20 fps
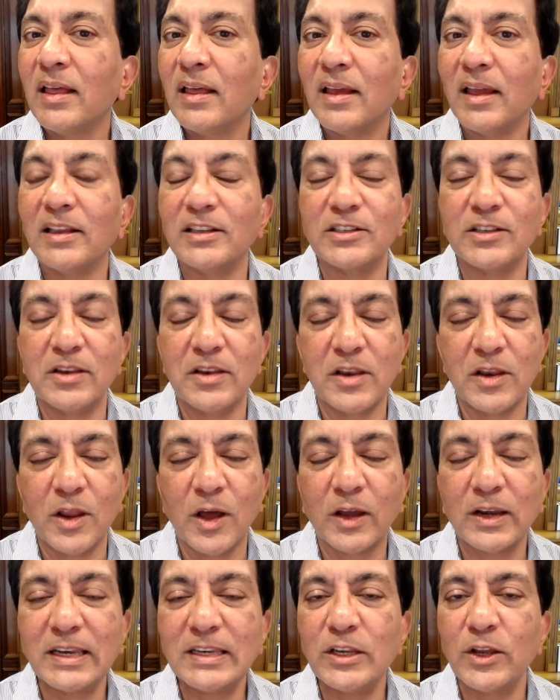It's
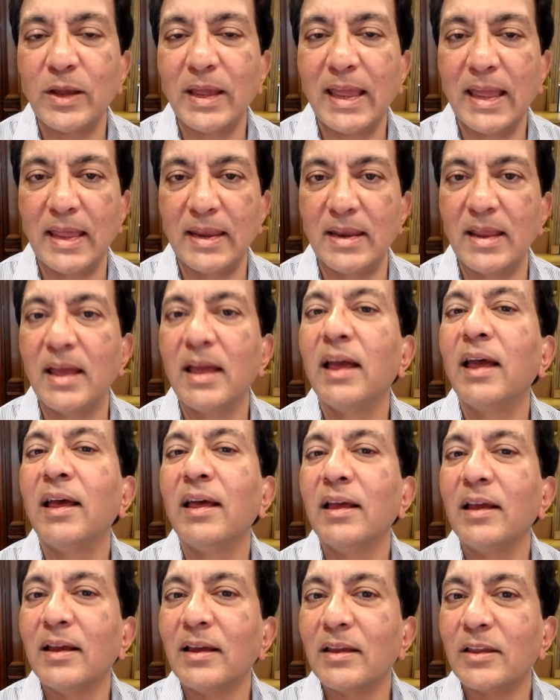not in your head.
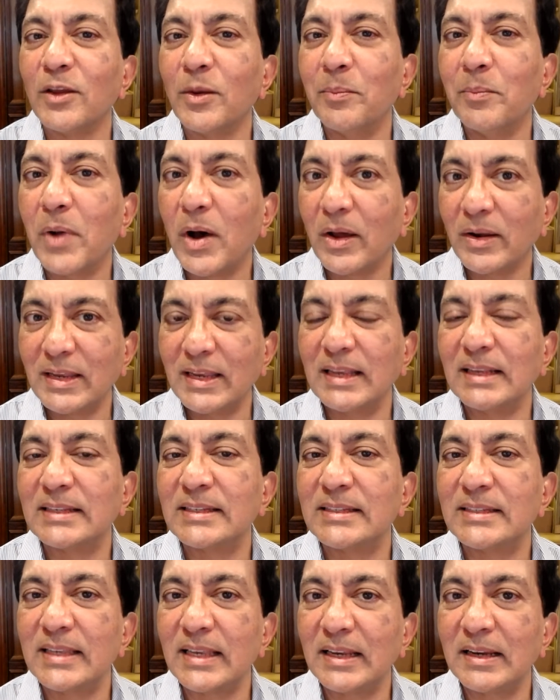Your body is
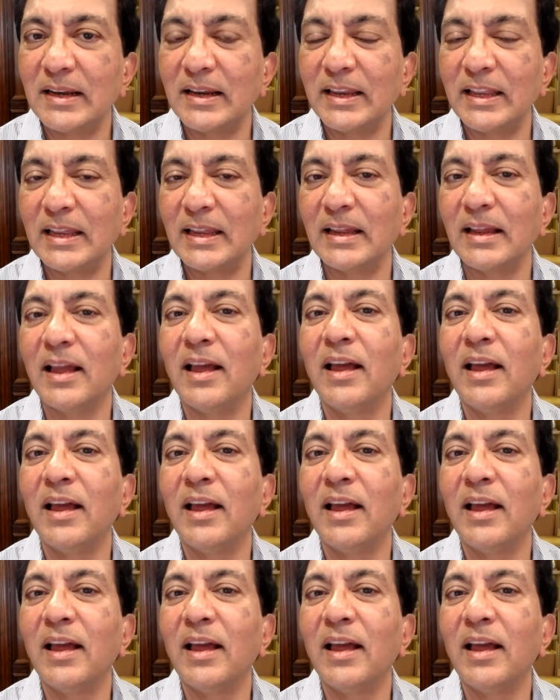signaling